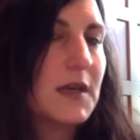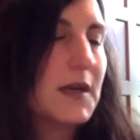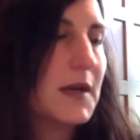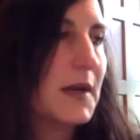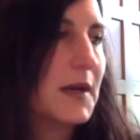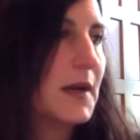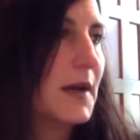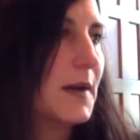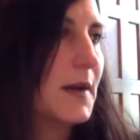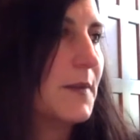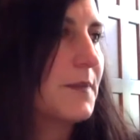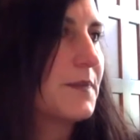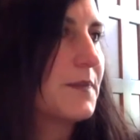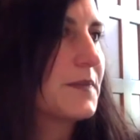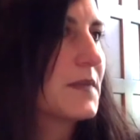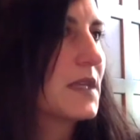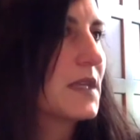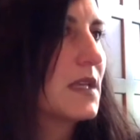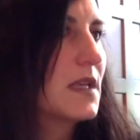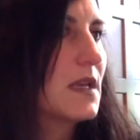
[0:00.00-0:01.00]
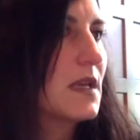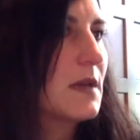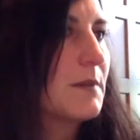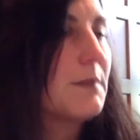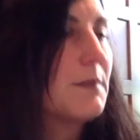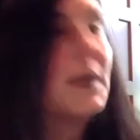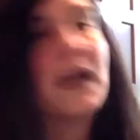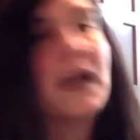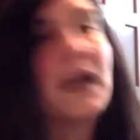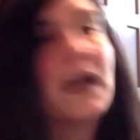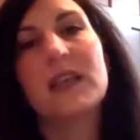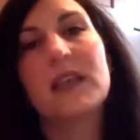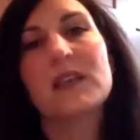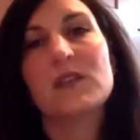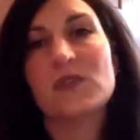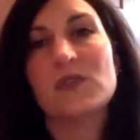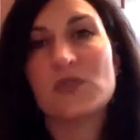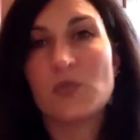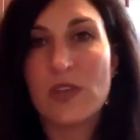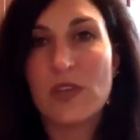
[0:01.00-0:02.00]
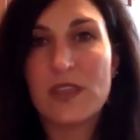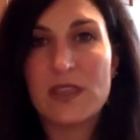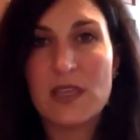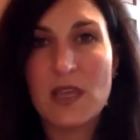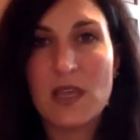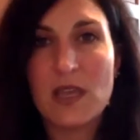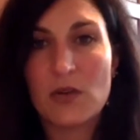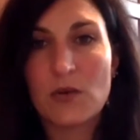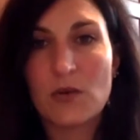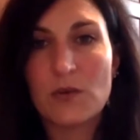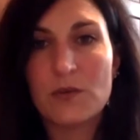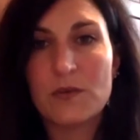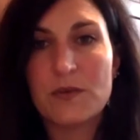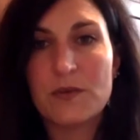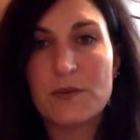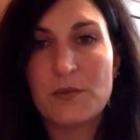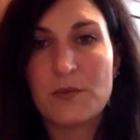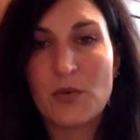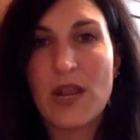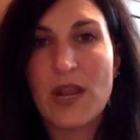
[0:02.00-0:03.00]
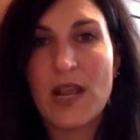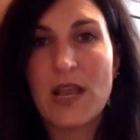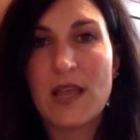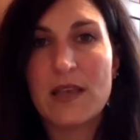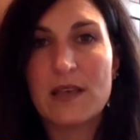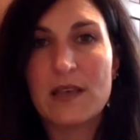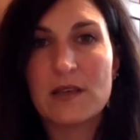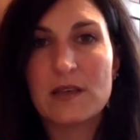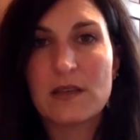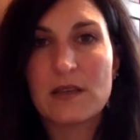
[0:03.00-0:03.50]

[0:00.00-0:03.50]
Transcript: But with the other brand,